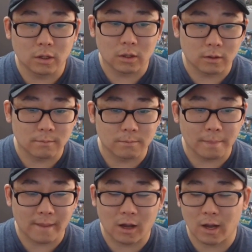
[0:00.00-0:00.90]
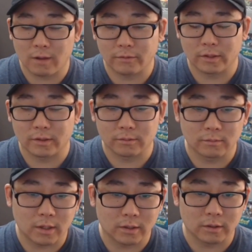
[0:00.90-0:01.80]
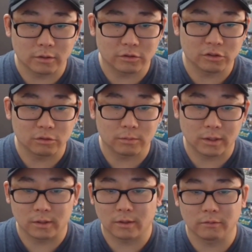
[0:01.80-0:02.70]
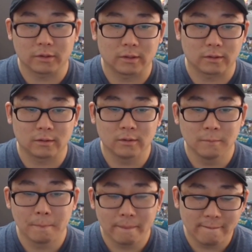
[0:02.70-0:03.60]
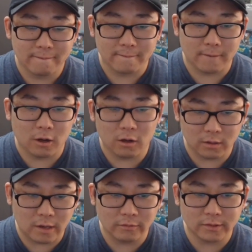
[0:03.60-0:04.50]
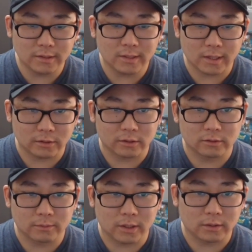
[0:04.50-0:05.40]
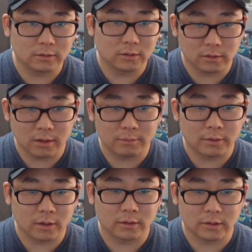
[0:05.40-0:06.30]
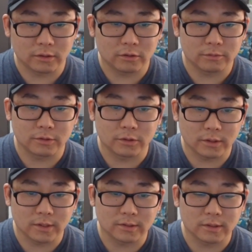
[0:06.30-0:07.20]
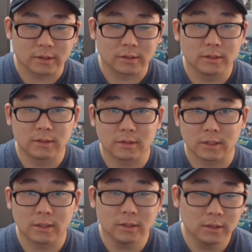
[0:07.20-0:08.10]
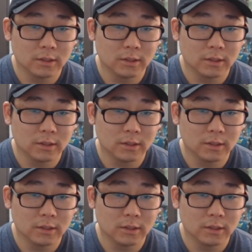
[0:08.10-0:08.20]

Um, I'll have in my YouTube and everything, all everything that I talked about, I'll put on the YouTube so you guys could see.